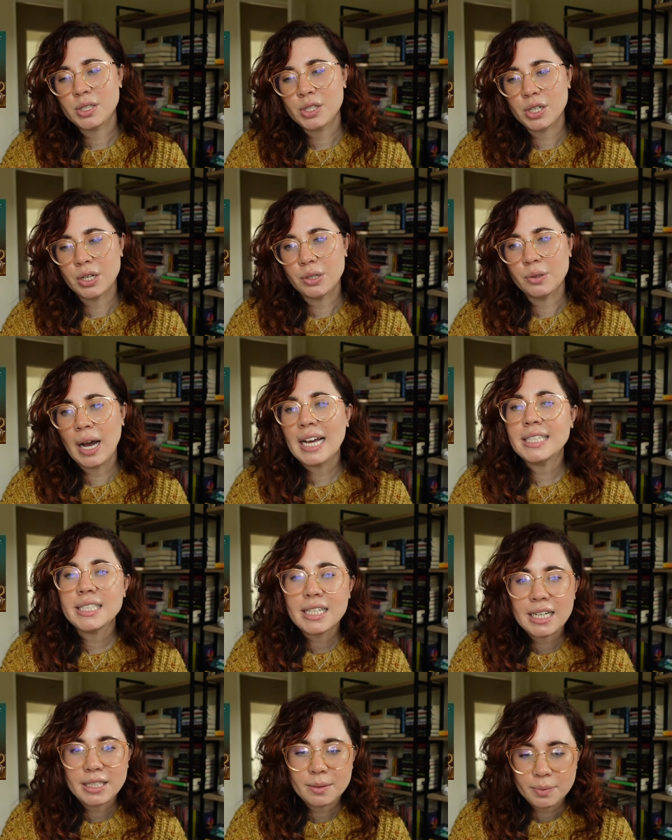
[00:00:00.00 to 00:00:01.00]
So I
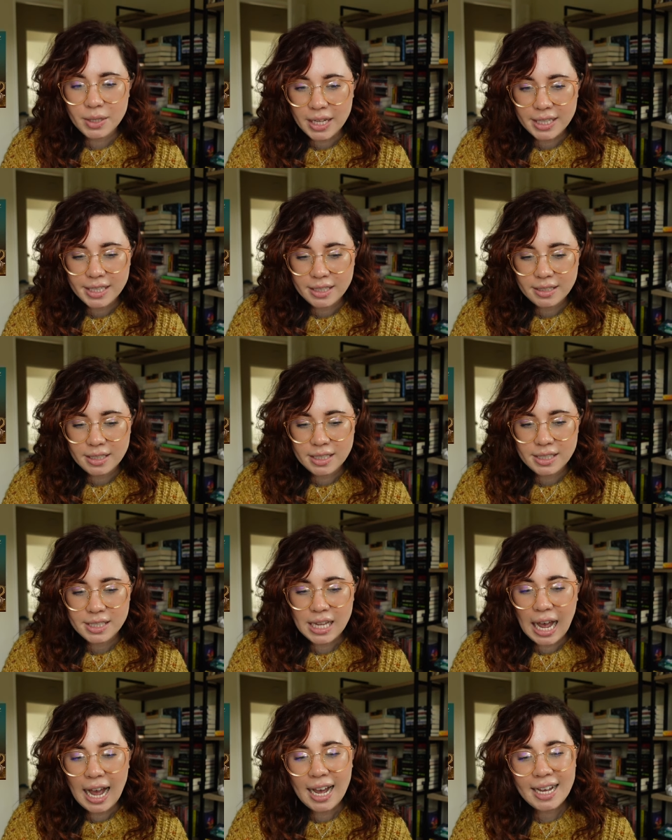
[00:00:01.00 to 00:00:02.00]
did end up liking this.
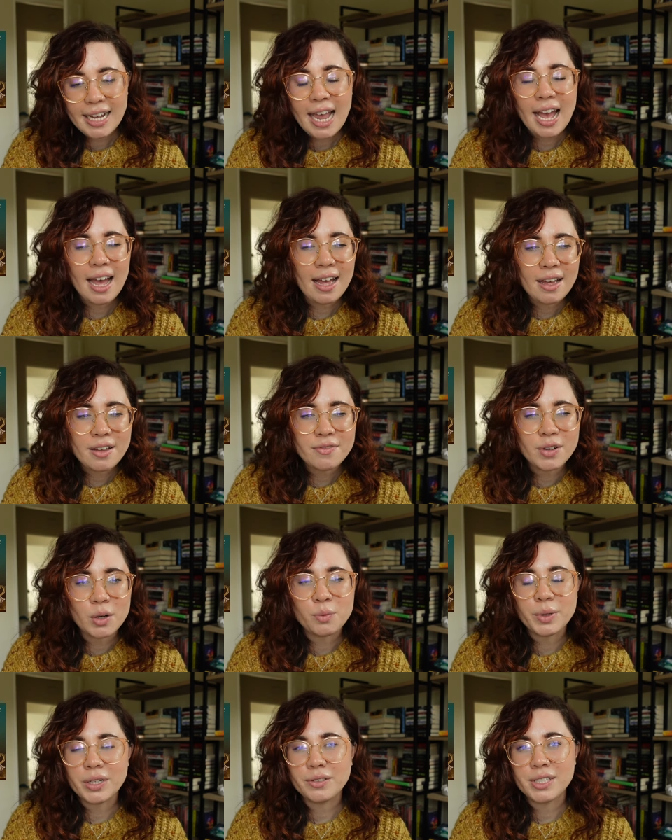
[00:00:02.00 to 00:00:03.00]
I have a
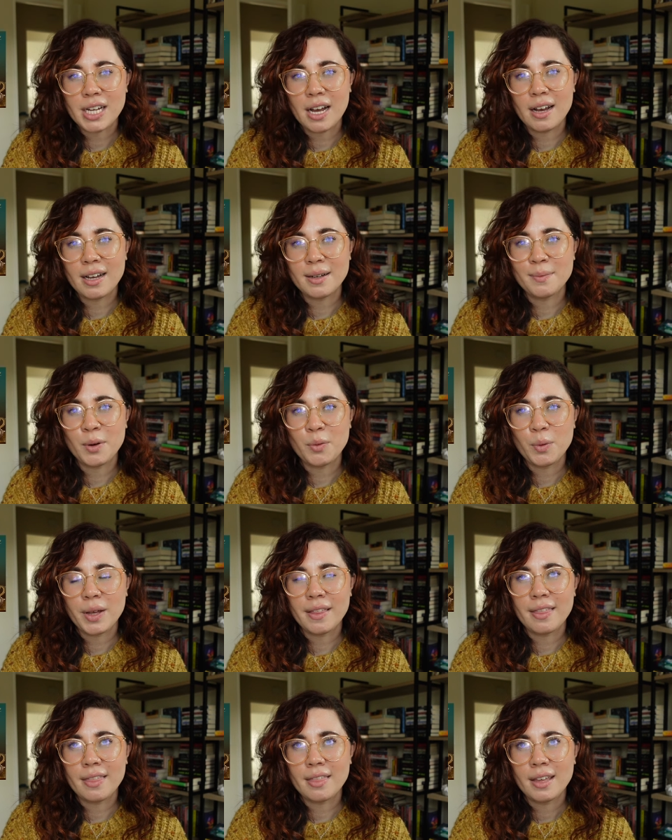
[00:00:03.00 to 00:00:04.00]
weird time
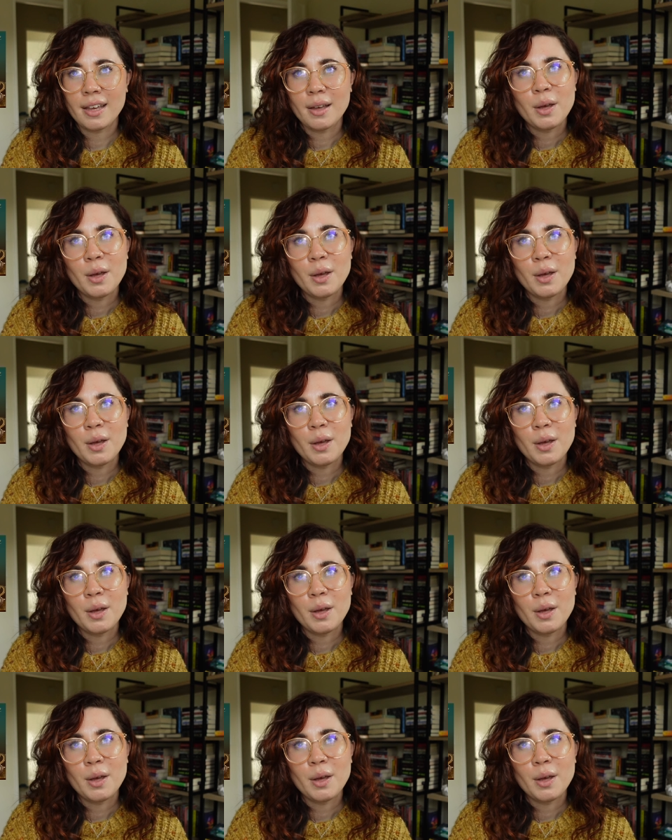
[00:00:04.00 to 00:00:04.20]
with